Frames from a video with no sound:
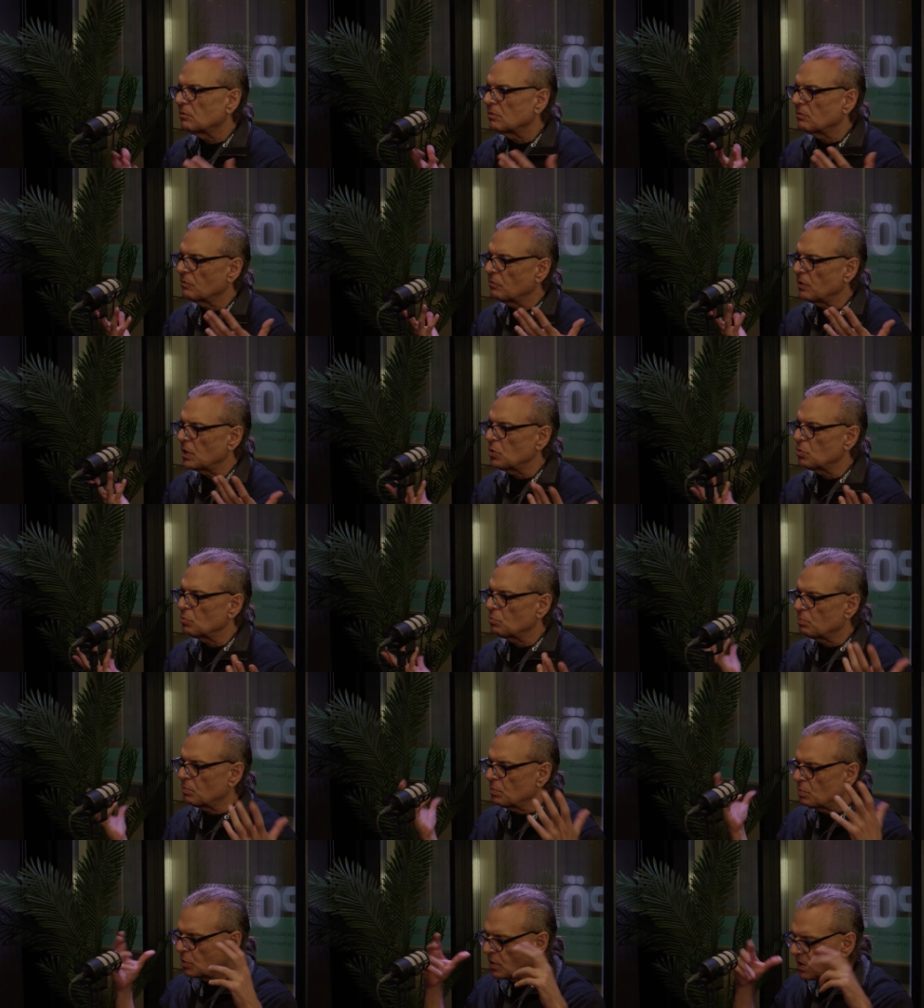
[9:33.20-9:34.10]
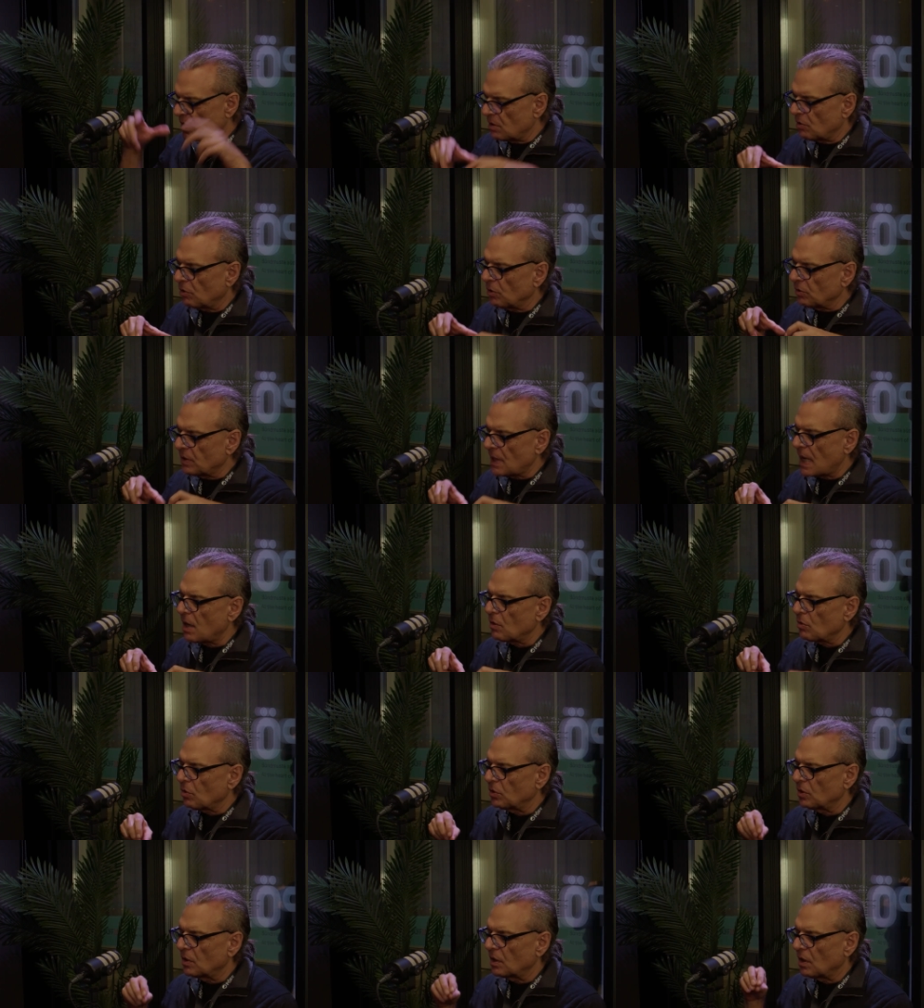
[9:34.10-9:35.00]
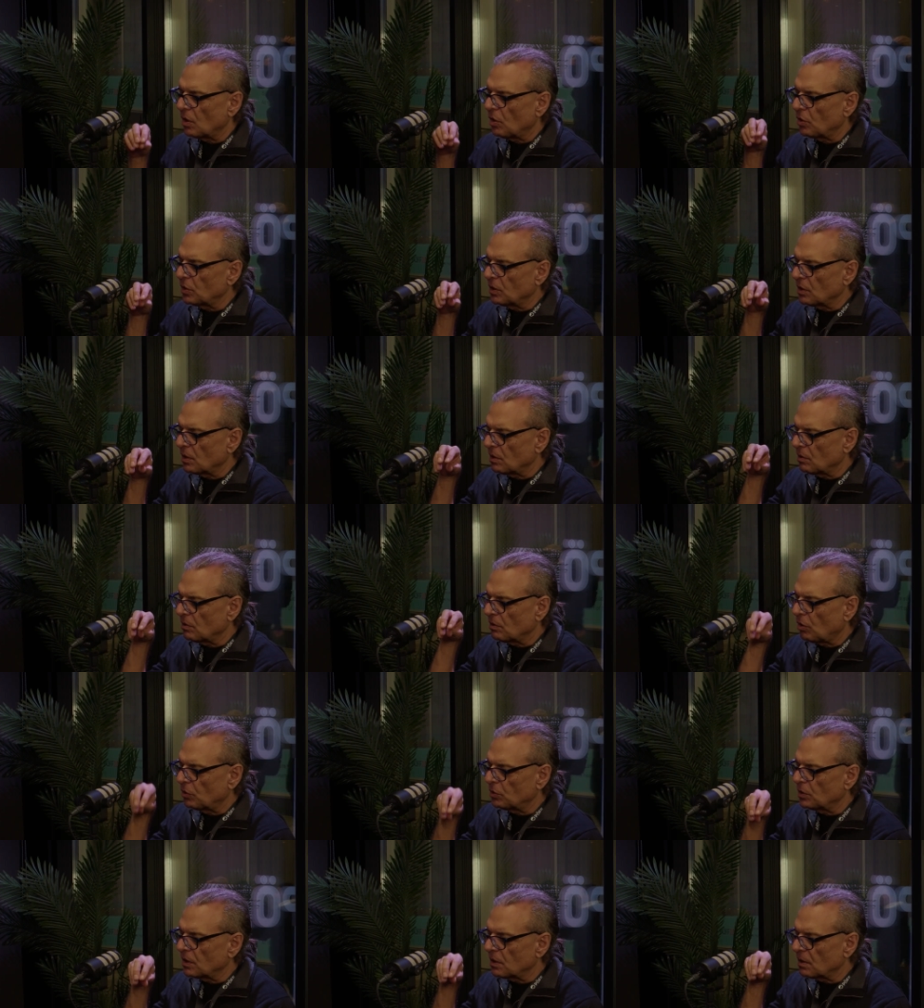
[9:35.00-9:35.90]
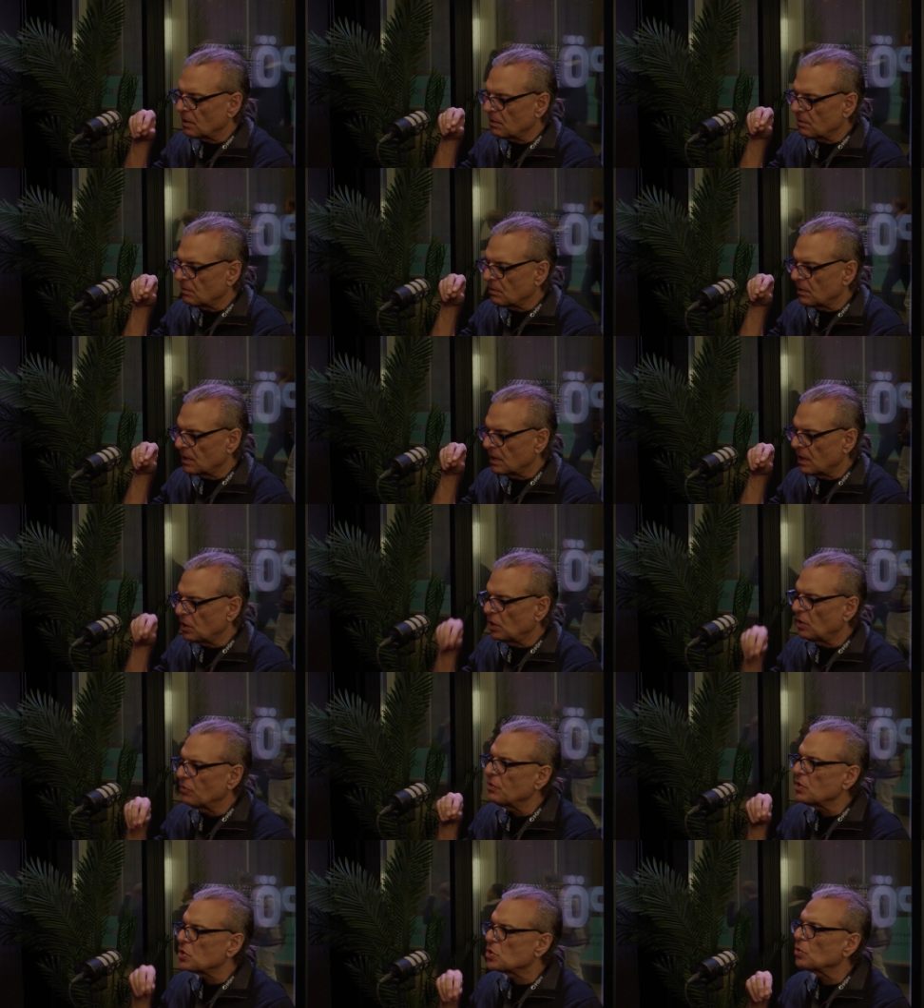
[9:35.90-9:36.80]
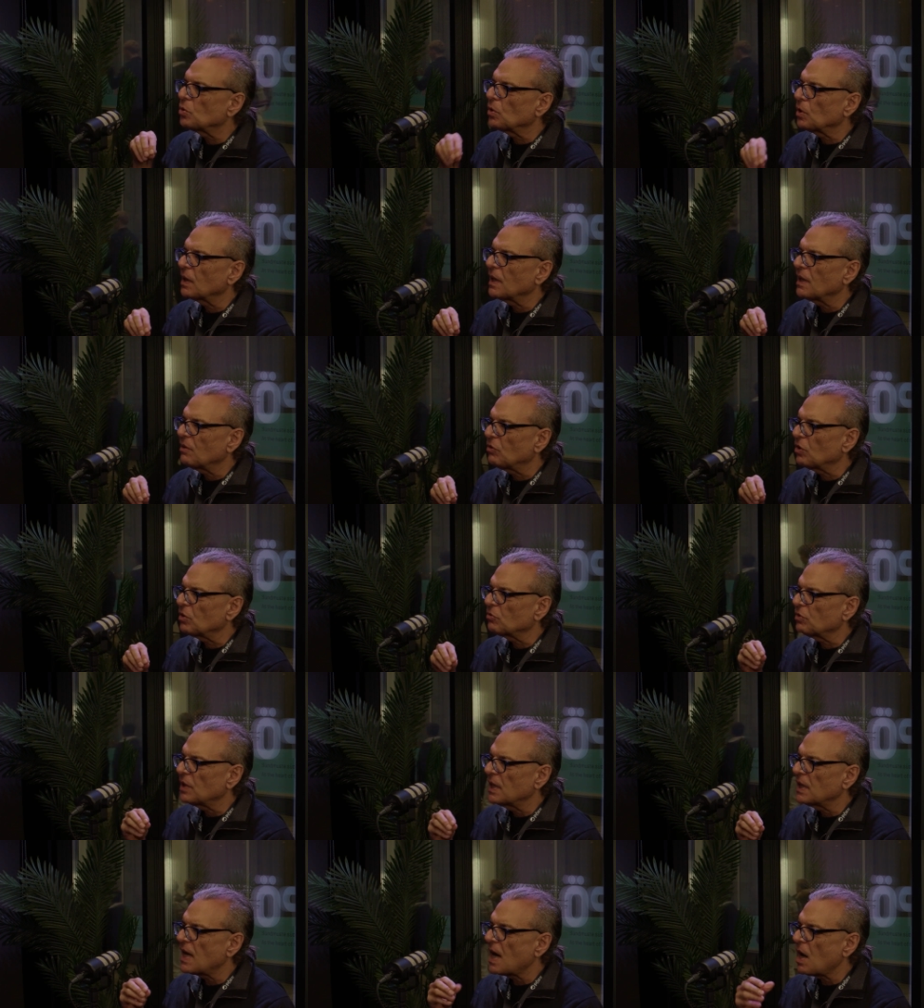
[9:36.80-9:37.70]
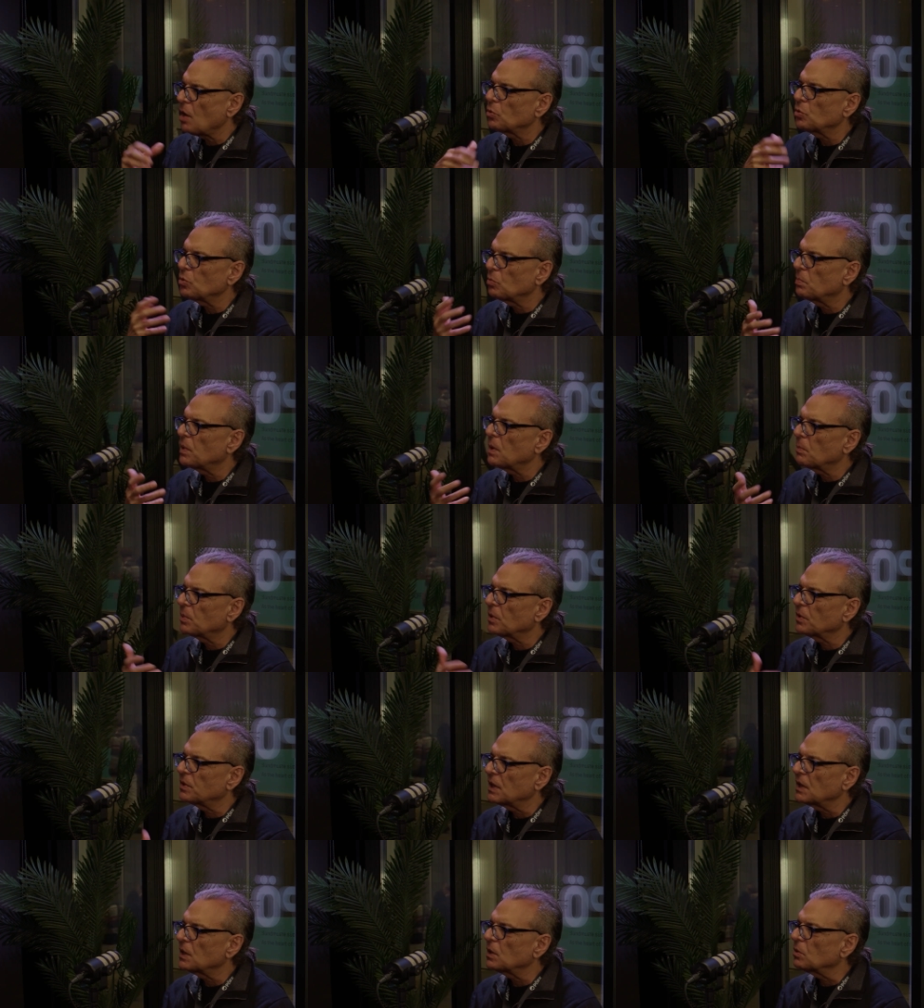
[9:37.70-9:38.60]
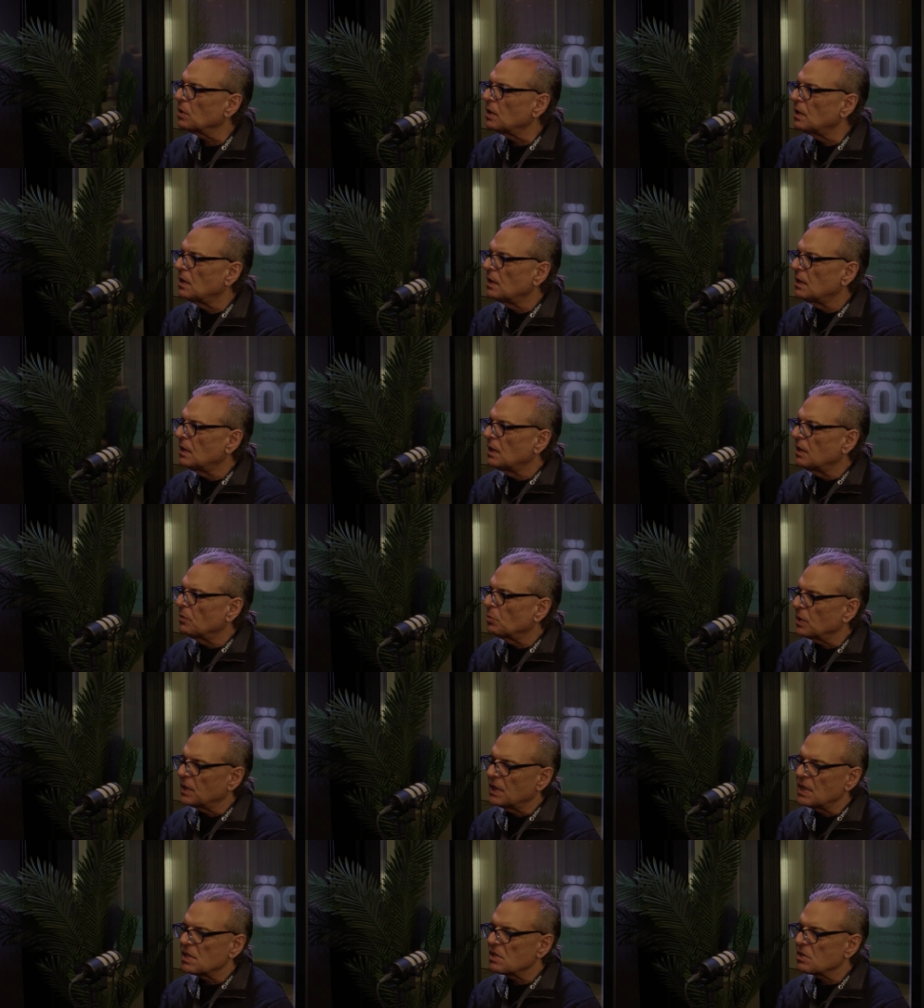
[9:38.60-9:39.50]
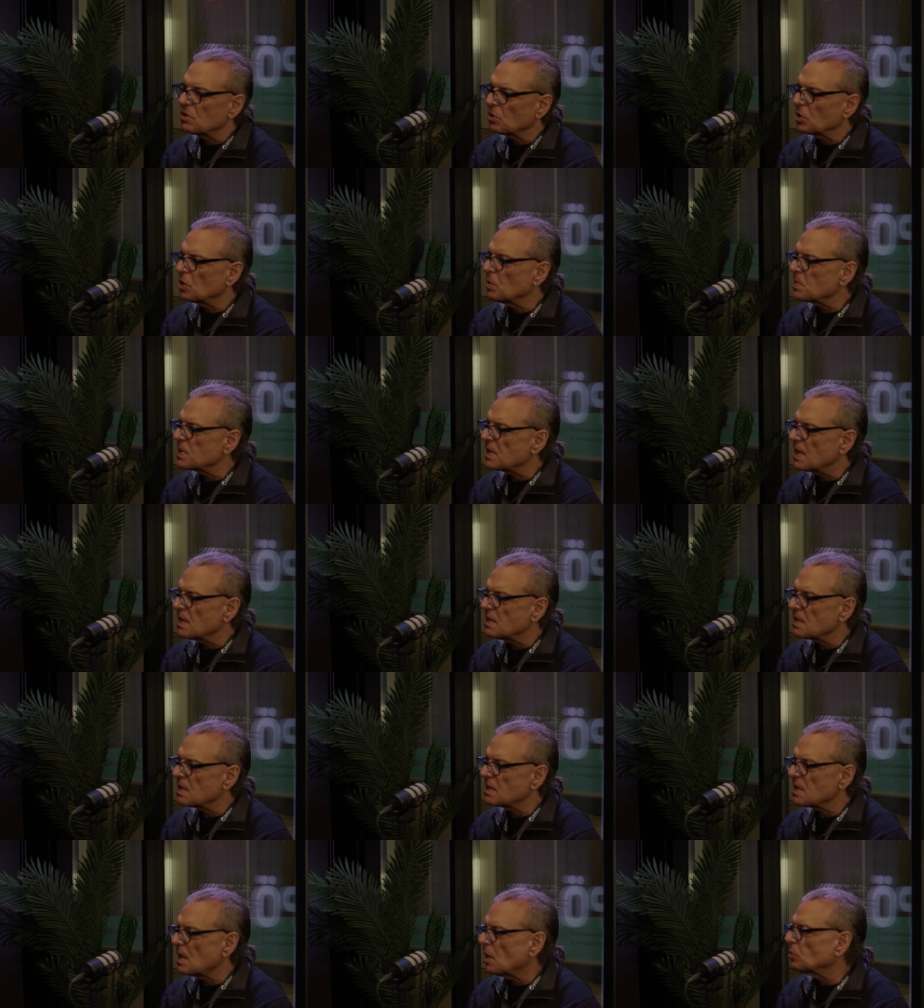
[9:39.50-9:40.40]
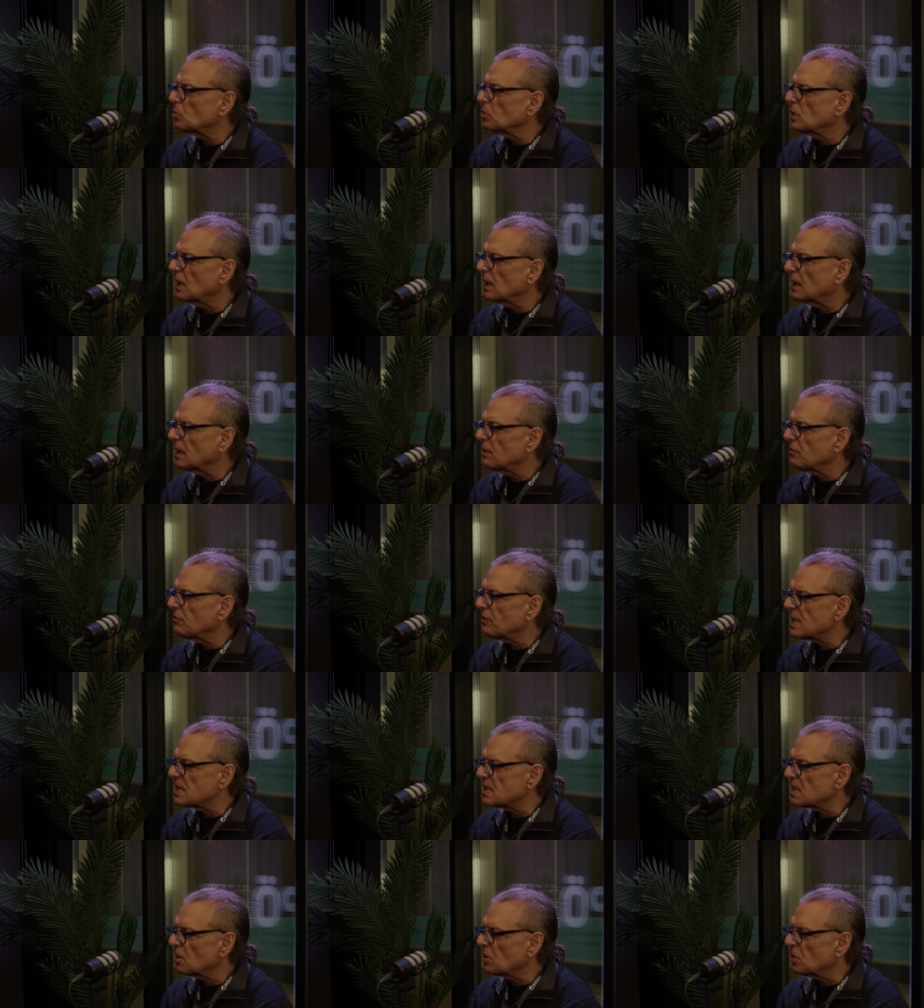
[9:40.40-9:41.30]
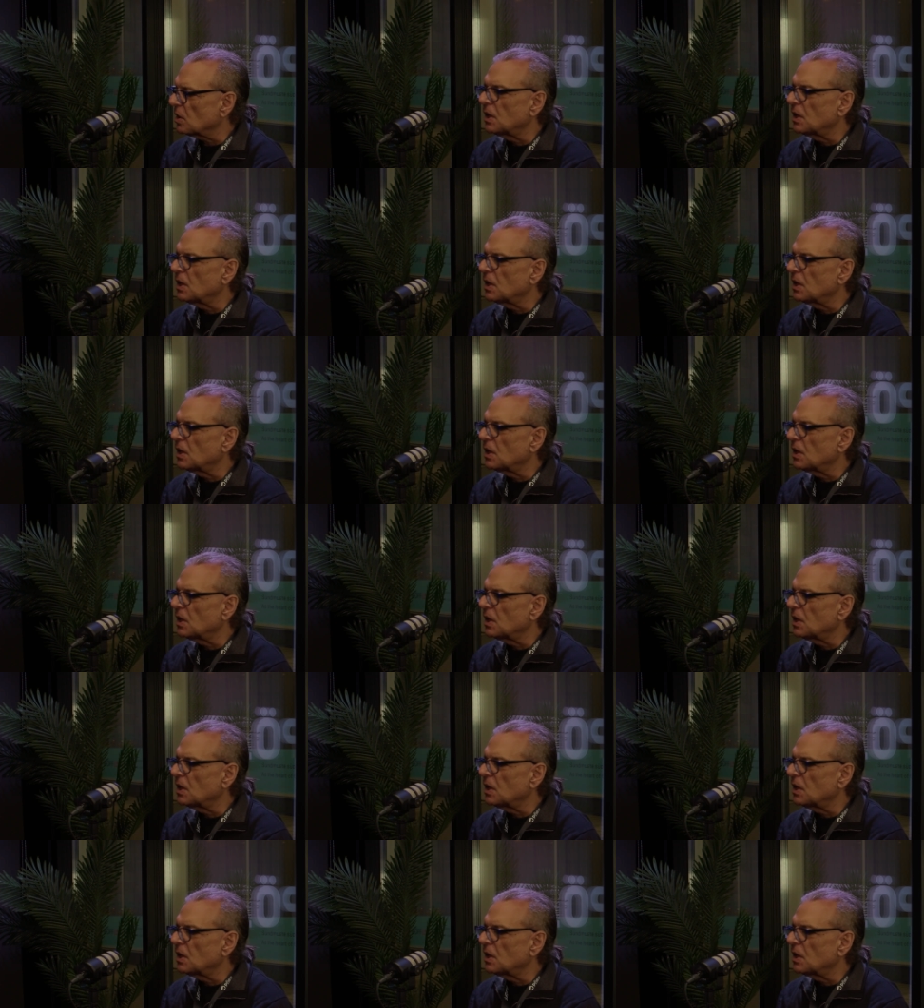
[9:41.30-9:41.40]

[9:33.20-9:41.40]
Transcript: when you zero down on the on the on the individual level, right? How do people deal with these circumstances? How do they live, etc.